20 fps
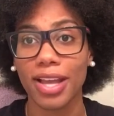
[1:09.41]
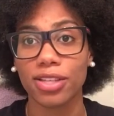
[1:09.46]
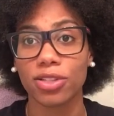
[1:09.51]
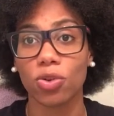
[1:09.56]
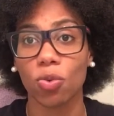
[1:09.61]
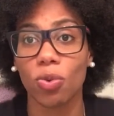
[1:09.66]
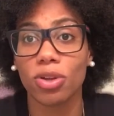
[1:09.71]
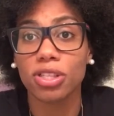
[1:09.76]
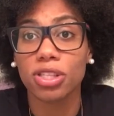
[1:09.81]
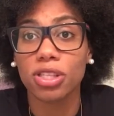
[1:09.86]
So
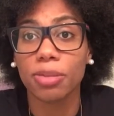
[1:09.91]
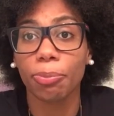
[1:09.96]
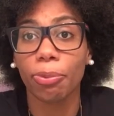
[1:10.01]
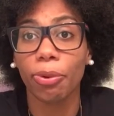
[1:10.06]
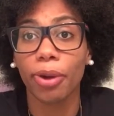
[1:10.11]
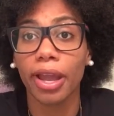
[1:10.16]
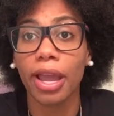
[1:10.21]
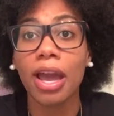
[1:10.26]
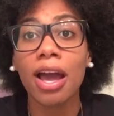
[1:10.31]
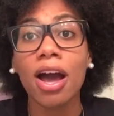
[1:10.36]
what's the
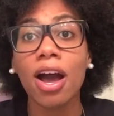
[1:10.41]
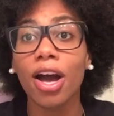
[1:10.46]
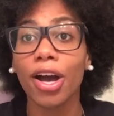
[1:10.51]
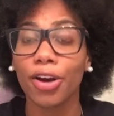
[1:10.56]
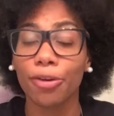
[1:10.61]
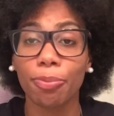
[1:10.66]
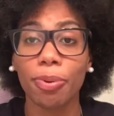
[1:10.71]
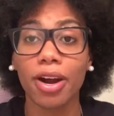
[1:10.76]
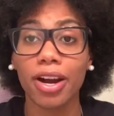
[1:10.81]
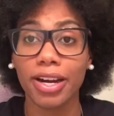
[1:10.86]
point
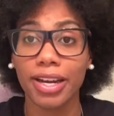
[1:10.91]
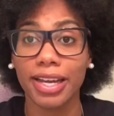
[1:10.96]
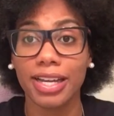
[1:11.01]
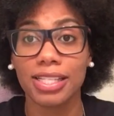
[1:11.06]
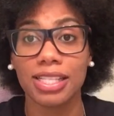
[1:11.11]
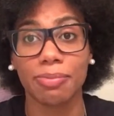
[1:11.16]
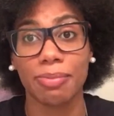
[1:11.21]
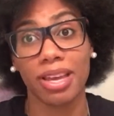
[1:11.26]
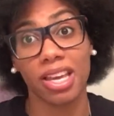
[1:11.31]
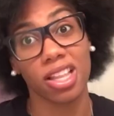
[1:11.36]
of parting
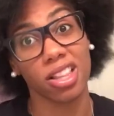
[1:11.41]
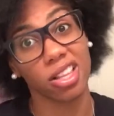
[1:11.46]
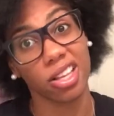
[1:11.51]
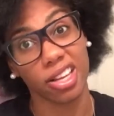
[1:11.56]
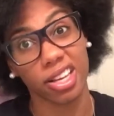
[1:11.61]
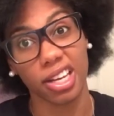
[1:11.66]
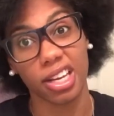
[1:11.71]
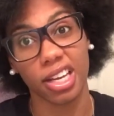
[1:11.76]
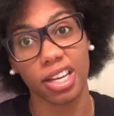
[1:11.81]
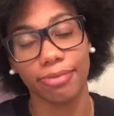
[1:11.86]
it to make it look
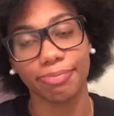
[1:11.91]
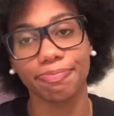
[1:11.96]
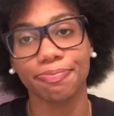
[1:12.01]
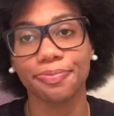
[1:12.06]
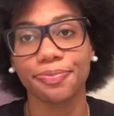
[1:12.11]
neat?